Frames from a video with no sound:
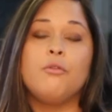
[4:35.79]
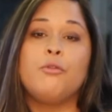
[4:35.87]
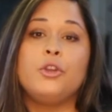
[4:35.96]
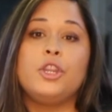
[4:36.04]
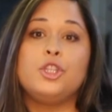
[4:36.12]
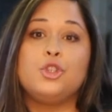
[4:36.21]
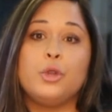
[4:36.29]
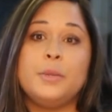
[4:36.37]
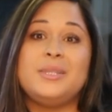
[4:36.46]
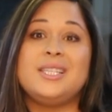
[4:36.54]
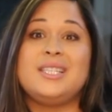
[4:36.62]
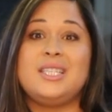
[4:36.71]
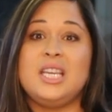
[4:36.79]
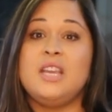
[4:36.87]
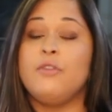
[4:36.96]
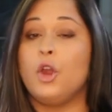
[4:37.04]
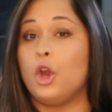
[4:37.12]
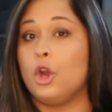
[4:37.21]
for the trip to
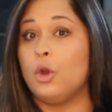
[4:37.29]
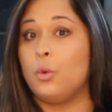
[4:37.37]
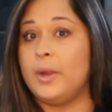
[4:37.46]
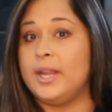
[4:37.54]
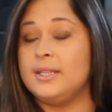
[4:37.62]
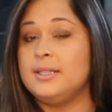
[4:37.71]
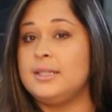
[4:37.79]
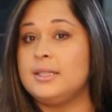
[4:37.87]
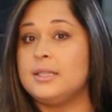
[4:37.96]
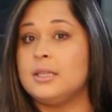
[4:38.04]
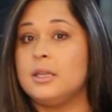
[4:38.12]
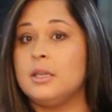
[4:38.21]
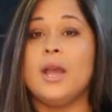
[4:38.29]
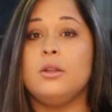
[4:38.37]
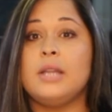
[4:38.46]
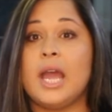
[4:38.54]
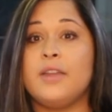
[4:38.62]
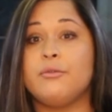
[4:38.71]
Steve Irwin's
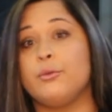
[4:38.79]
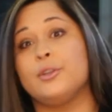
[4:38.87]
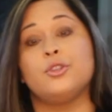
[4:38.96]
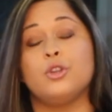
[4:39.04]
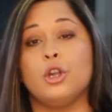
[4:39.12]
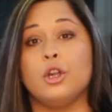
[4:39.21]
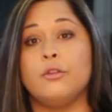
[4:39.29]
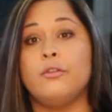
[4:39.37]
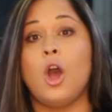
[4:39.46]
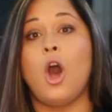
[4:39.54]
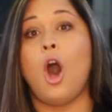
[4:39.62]
Wildlife Reserve